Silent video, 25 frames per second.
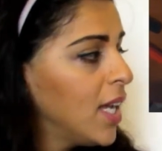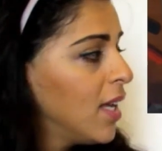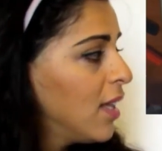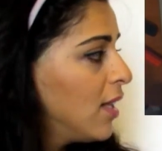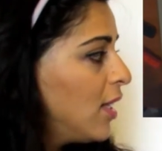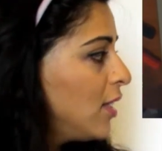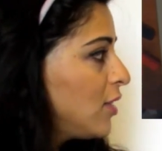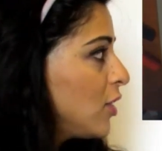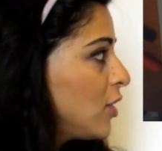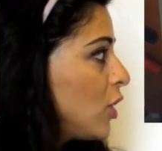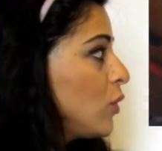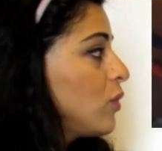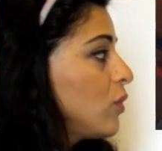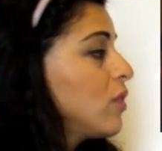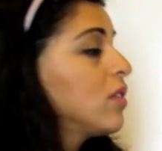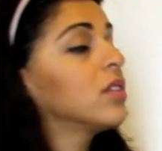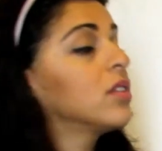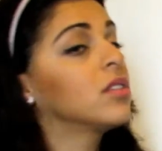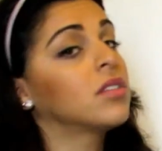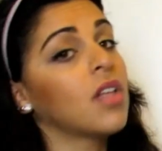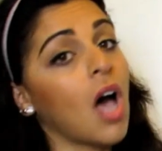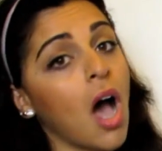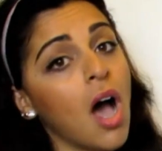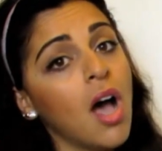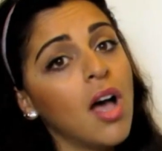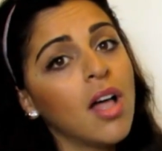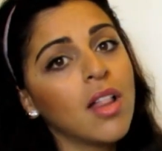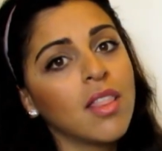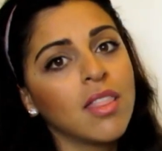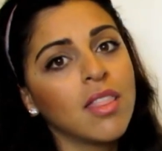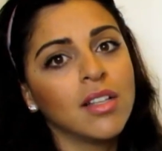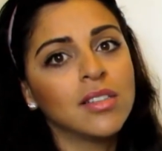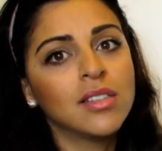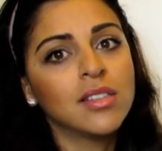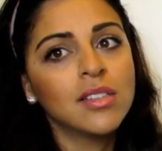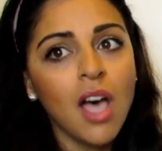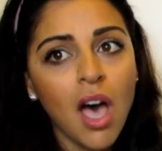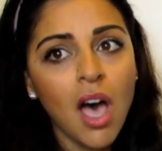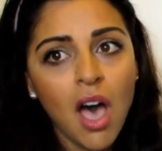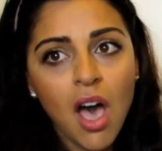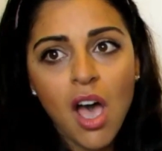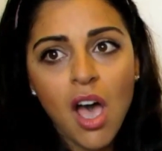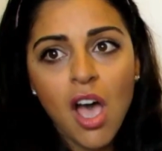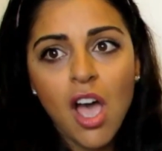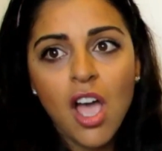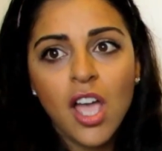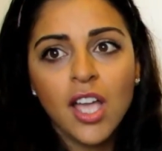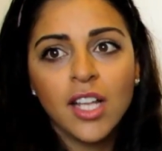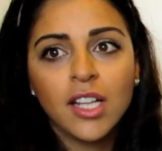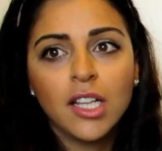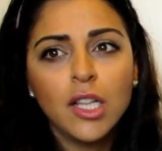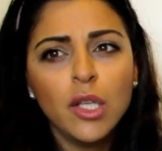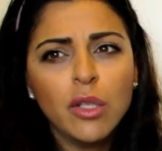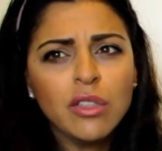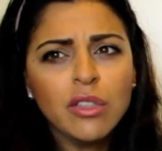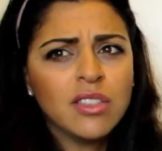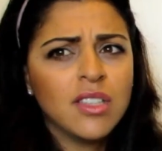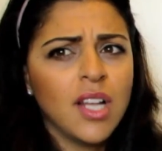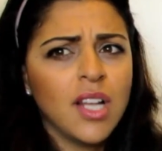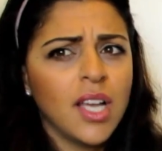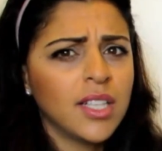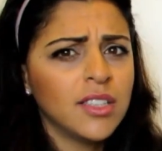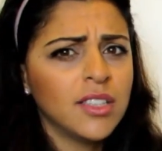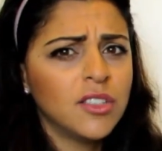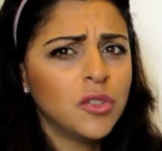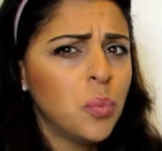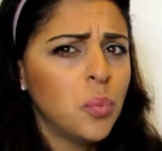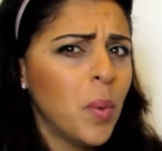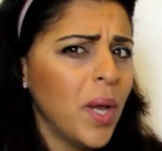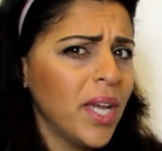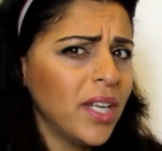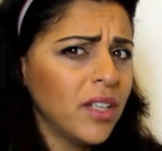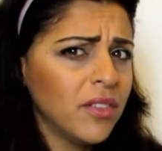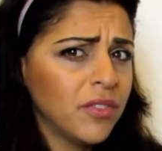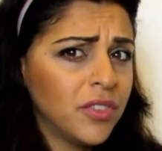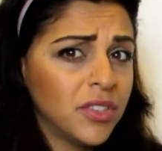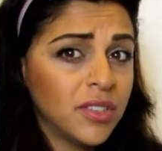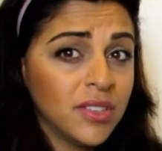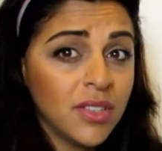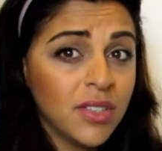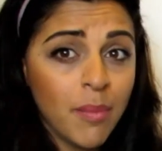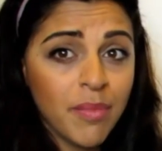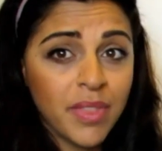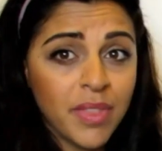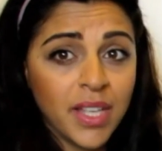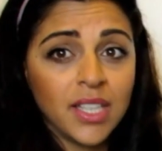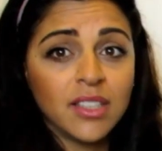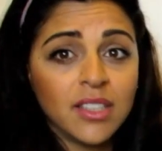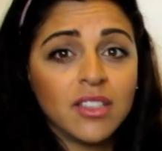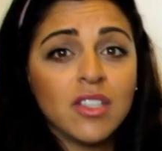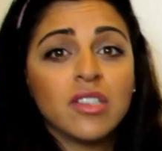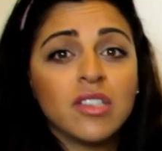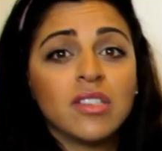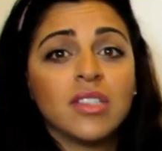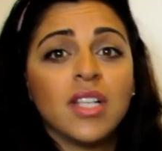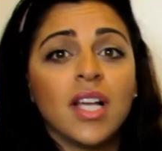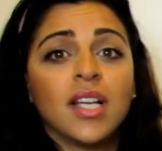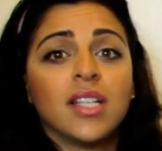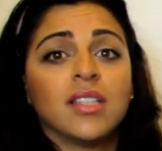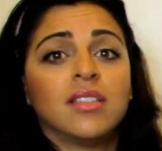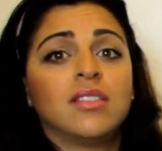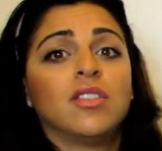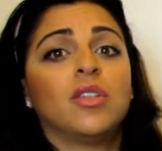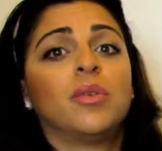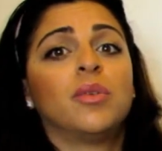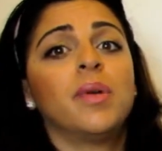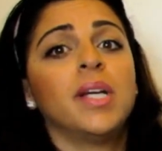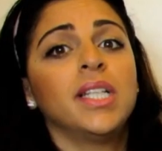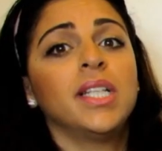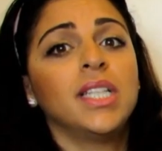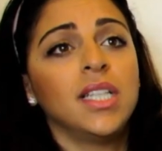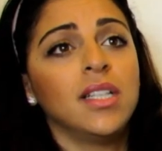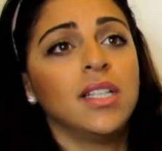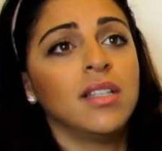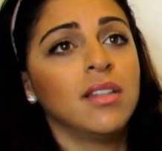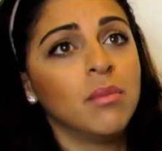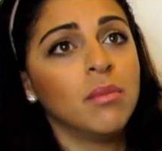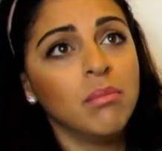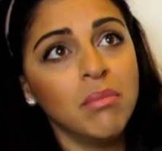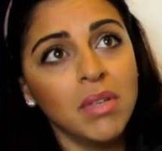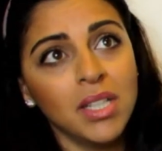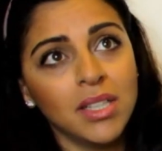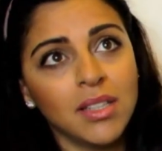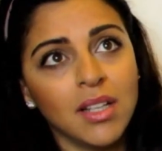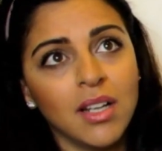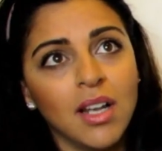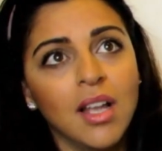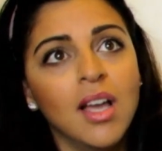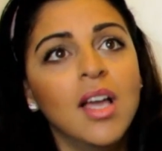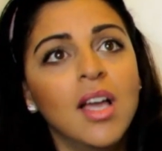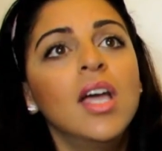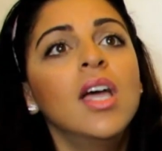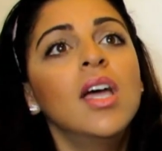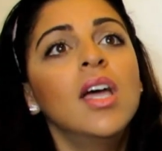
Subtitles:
Let's go to the ta. The ta, it looks like it's waiting for something. It looks like it's already in the middle.